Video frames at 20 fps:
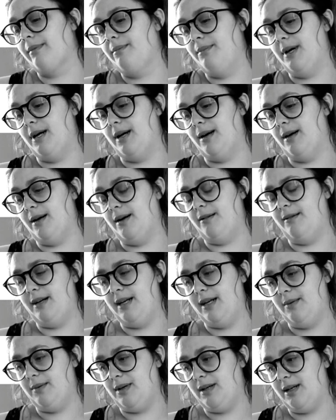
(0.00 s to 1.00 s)
but I
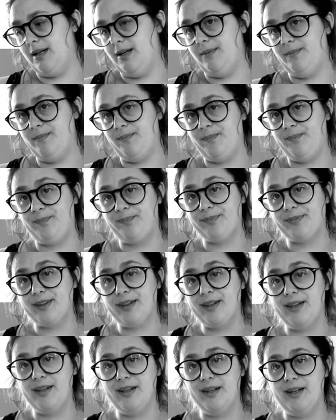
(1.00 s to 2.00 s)
really want to
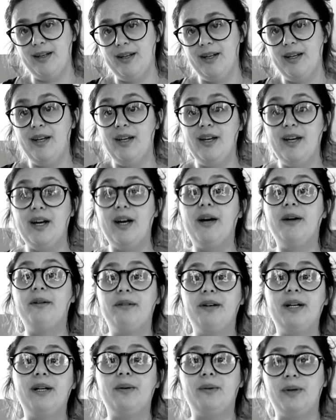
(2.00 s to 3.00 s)
I
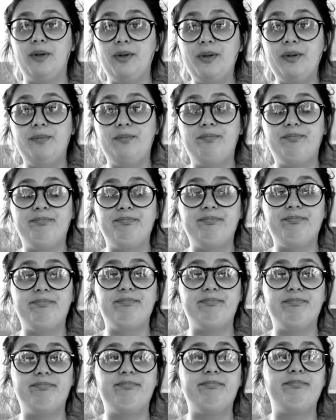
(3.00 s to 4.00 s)
really want to
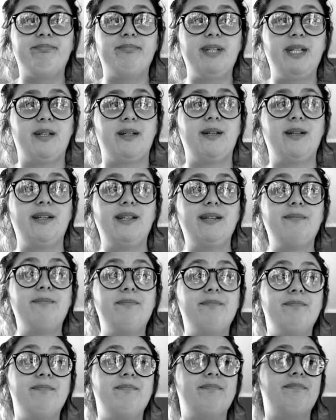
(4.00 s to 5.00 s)
you know,
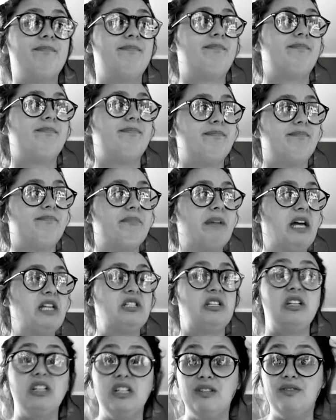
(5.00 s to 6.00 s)

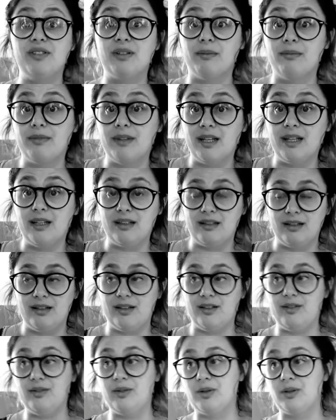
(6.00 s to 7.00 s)
achieve something, and
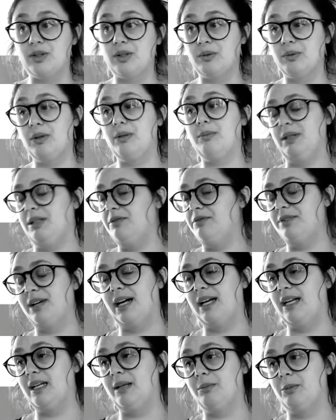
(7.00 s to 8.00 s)
I not don't want to be
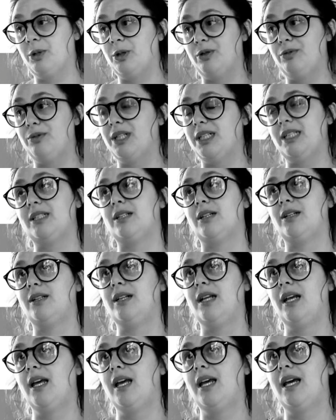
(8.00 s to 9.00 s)
fat anymore. I really
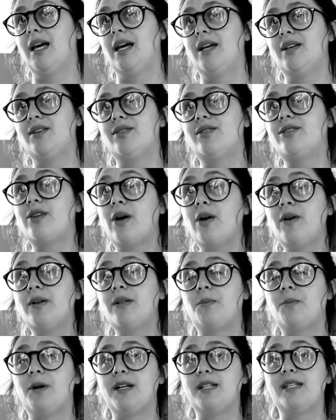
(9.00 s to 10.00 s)
don't. It's so
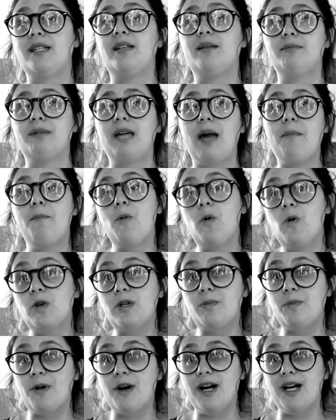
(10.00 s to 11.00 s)
depressing. I'm getting more
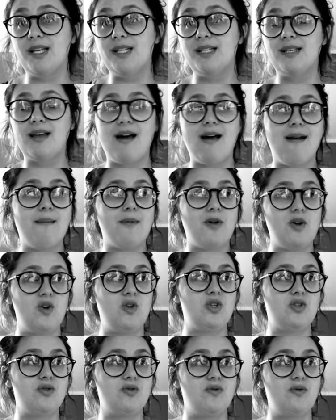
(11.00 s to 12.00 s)
depressed and
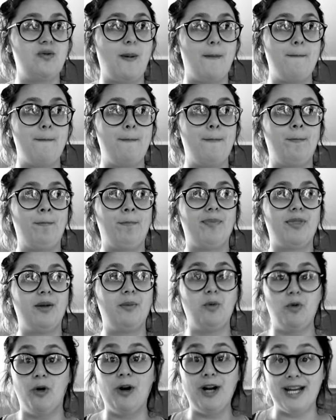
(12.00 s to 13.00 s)
emotional the
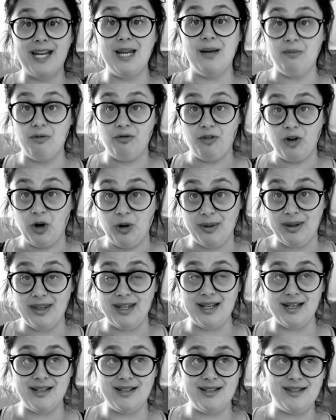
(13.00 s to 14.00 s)
more I keep filming
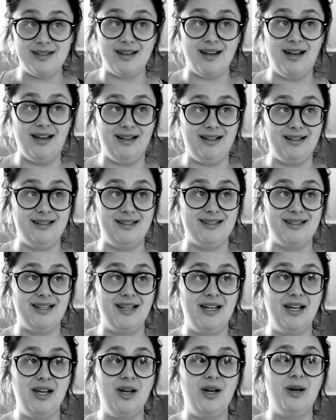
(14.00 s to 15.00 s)
this, and
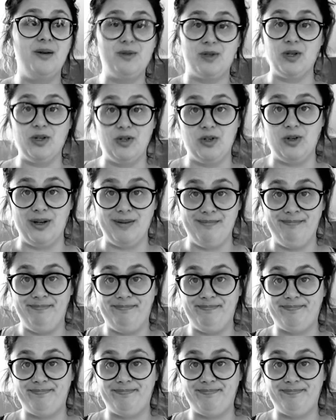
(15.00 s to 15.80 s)
I'm just going to do it.